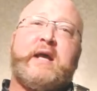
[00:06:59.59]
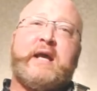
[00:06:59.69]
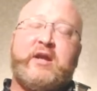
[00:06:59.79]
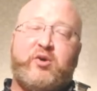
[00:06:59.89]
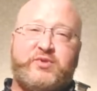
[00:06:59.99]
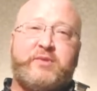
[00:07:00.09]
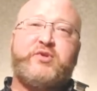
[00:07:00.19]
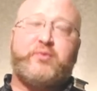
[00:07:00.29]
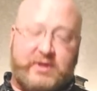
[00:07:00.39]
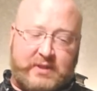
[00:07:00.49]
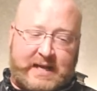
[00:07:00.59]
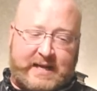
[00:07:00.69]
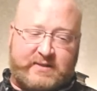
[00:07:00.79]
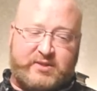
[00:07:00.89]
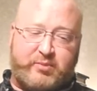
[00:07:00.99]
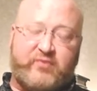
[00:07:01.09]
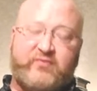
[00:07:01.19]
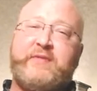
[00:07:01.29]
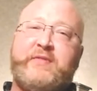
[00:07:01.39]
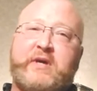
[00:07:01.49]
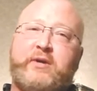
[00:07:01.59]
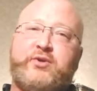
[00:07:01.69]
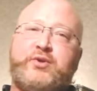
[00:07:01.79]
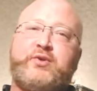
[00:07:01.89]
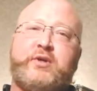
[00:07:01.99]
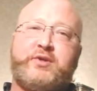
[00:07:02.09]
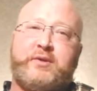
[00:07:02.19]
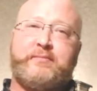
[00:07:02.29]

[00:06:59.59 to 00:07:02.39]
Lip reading: and helps them to relax and prevent that constriction.